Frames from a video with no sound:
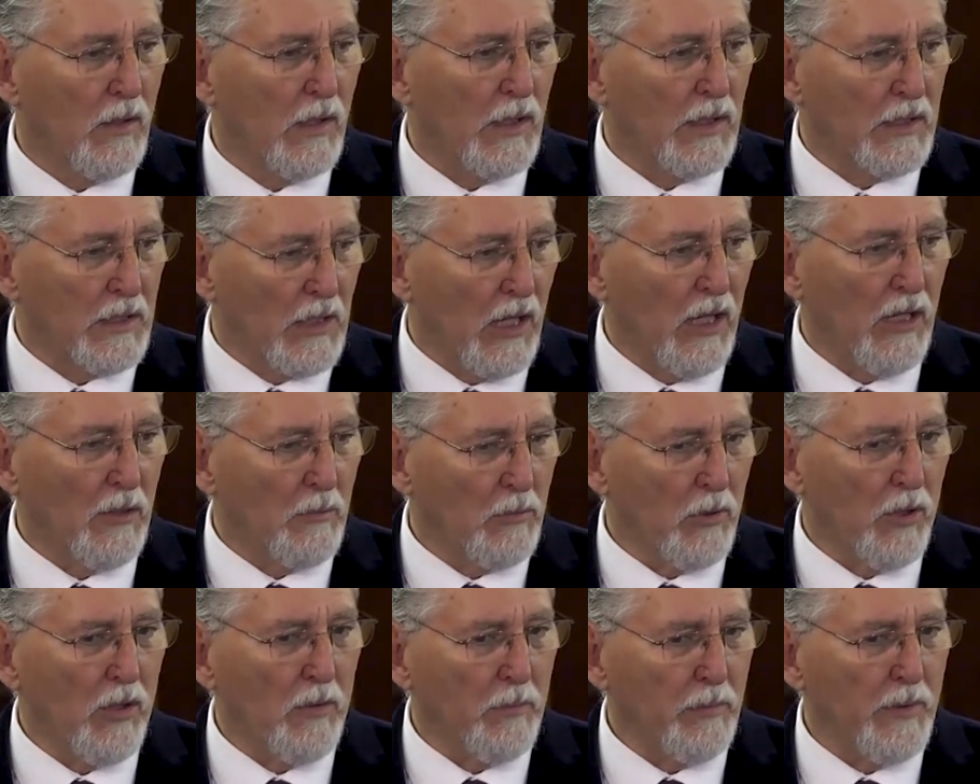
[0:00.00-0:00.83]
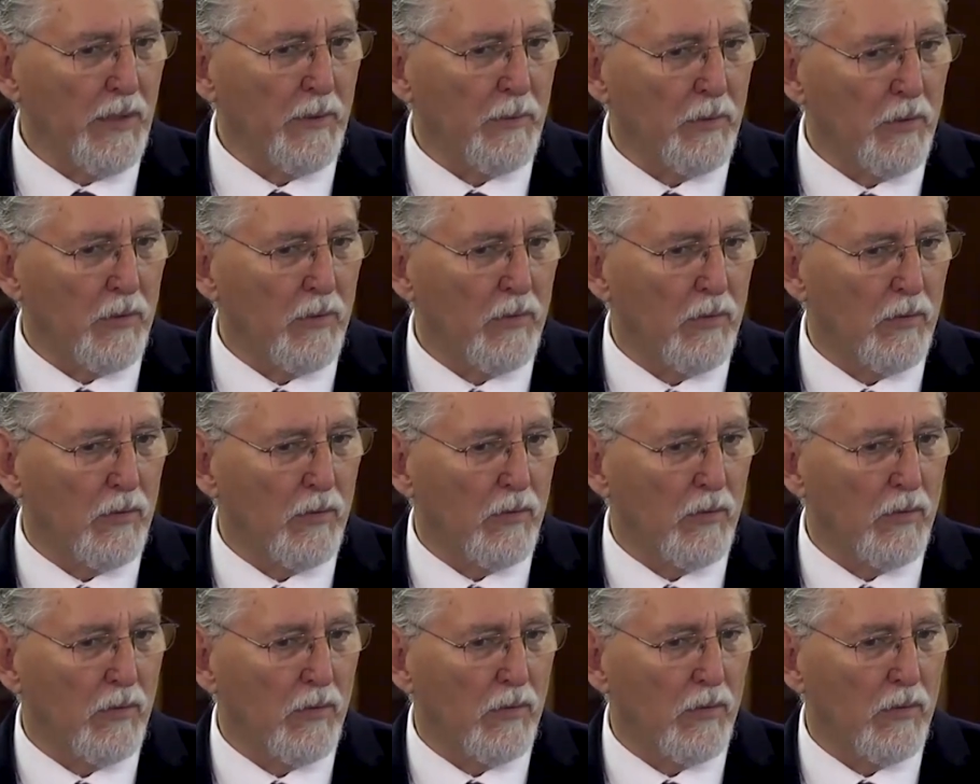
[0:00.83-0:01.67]
And God brought people.
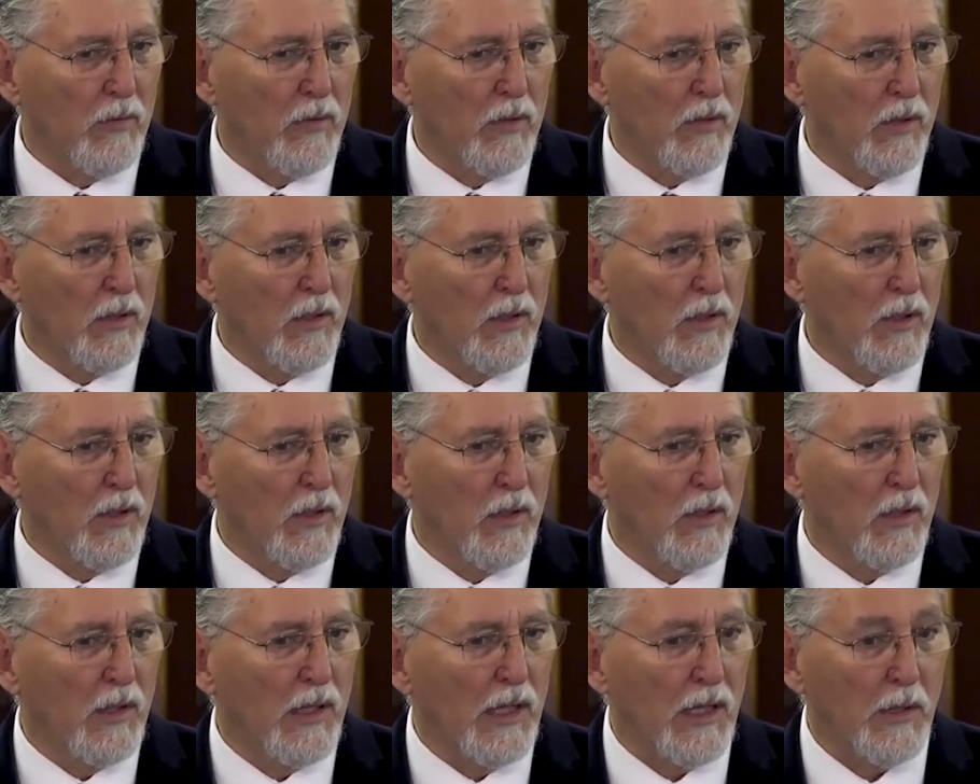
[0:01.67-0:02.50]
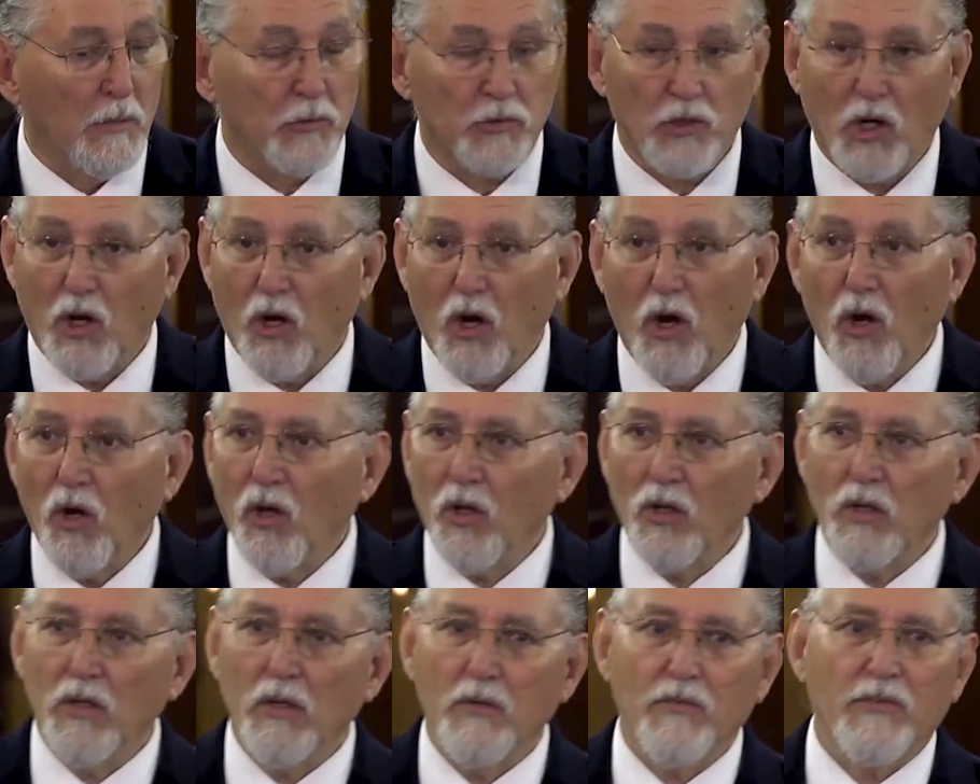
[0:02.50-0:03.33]
And
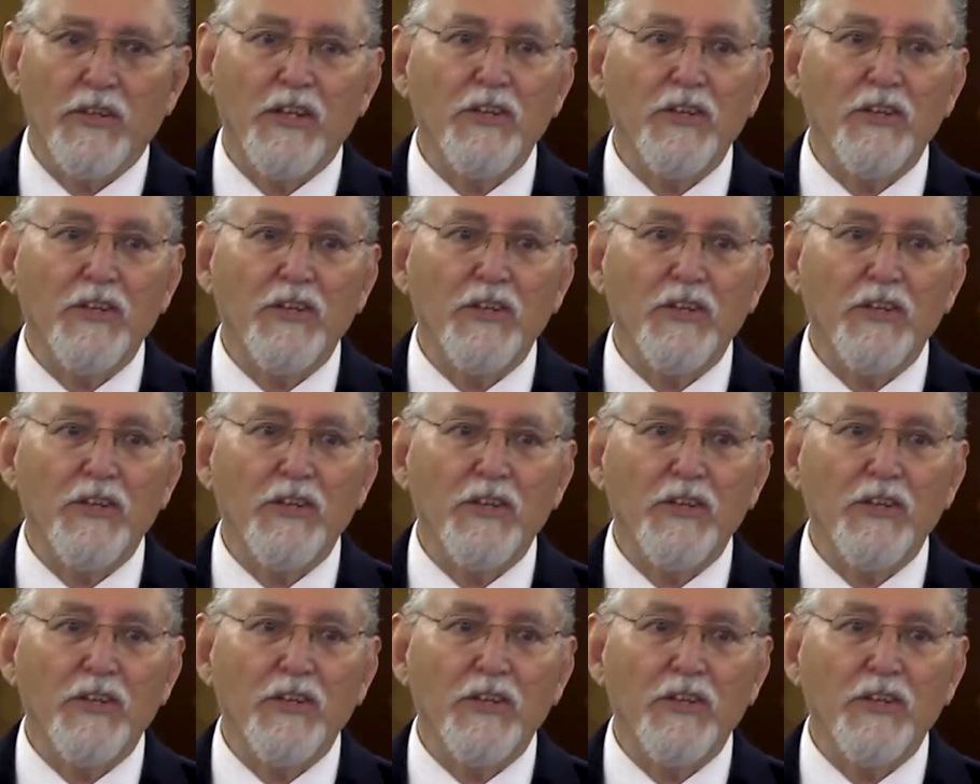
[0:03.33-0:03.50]
all of